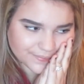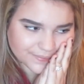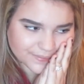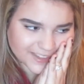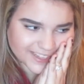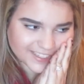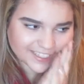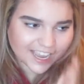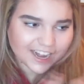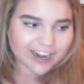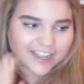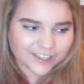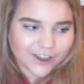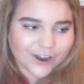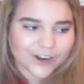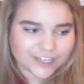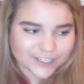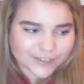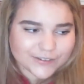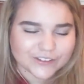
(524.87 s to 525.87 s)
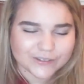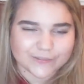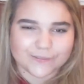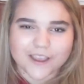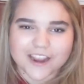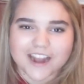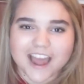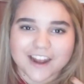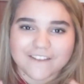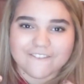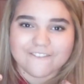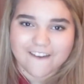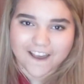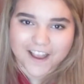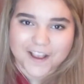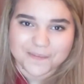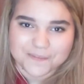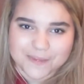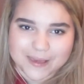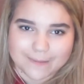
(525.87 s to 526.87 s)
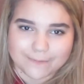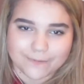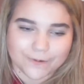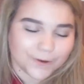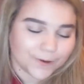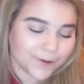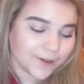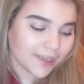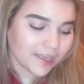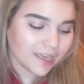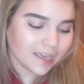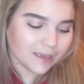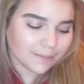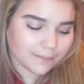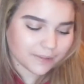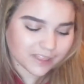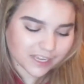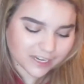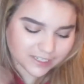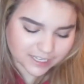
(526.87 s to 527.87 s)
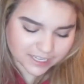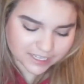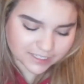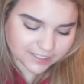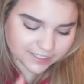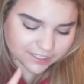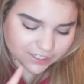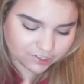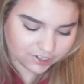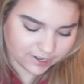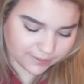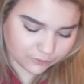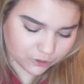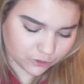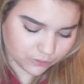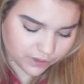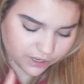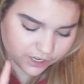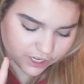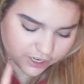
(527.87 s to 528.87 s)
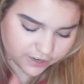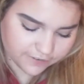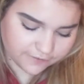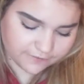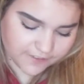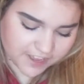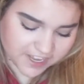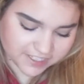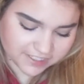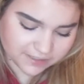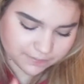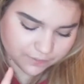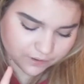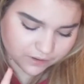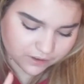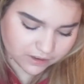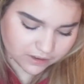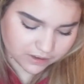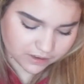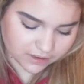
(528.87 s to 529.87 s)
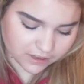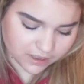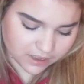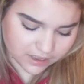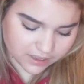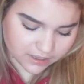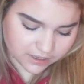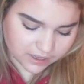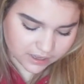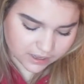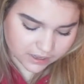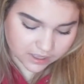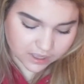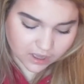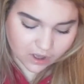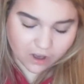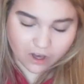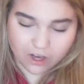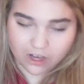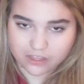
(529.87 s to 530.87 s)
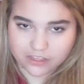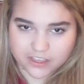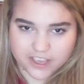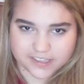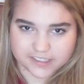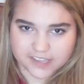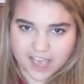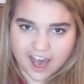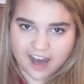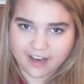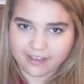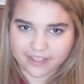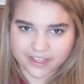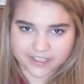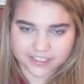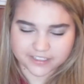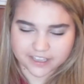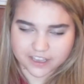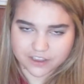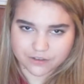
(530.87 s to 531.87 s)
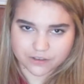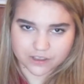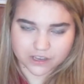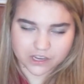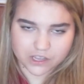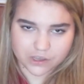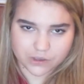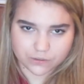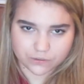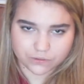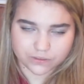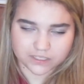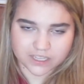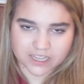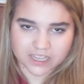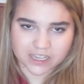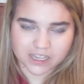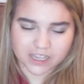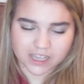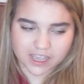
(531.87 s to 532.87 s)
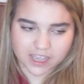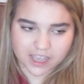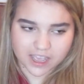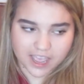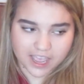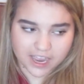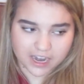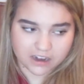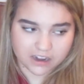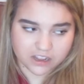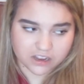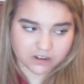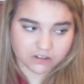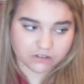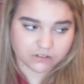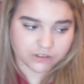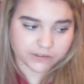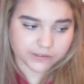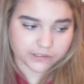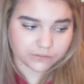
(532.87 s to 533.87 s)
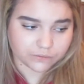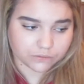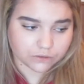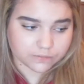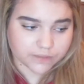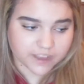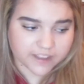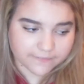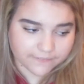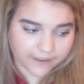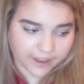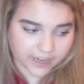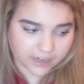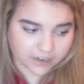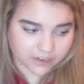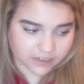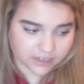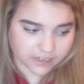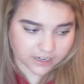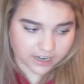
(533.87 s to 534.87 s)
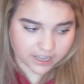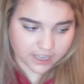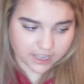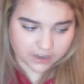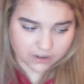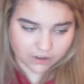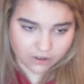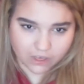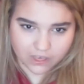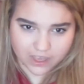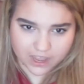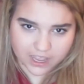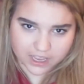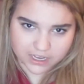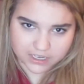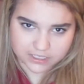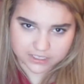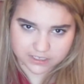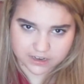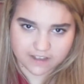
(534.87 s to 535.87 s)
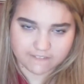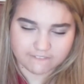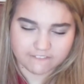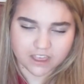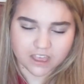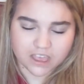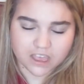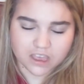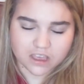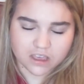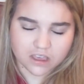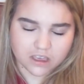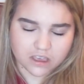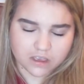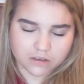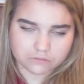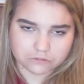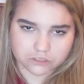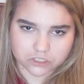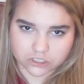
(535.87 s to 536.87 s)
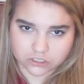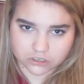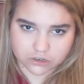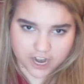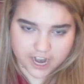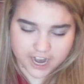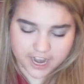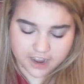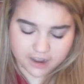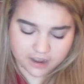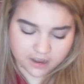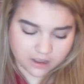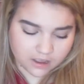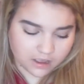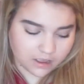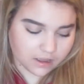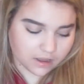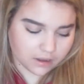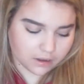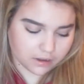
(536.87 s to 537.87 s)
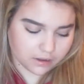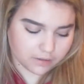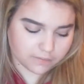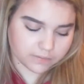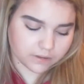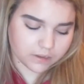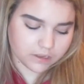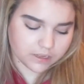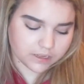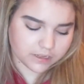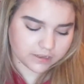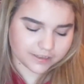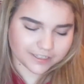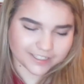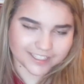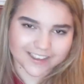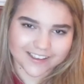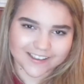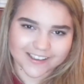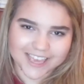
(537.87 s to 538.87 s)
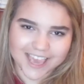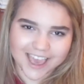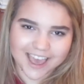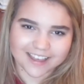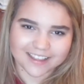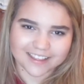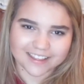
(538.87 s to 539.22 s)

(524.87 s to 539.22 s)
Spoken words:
It's hard to explain how to find people, but there's Instagram, Twitter, Facebook, all these outlets that you can use, and use Roommate Finder and all that kind of stuff, which is great. So yeah.